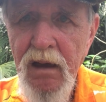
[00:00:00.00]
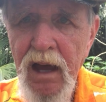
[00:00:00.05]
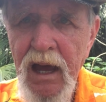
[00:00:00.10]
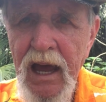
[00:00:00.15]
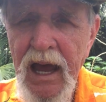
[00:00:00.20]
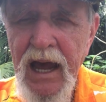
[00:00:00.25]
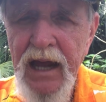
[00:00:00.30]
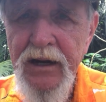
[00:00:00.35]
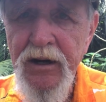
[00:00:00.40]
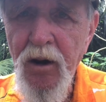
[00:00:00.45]

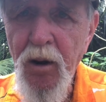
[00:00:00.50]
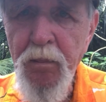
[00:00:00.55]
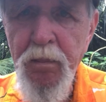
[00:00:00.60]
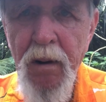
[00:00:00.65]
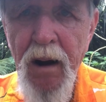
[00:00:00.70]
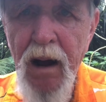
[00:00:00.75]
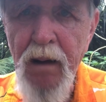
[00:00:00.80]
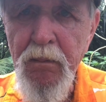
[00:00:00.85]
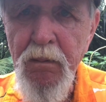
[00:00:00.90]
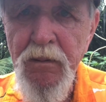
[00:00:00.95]
Had no
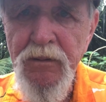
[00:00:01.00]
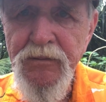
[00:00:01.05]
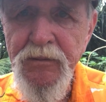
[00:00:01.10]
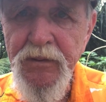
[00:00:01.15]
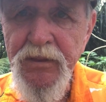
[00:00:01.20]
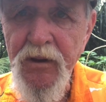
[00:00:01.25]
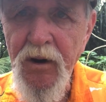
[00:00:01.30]
problems with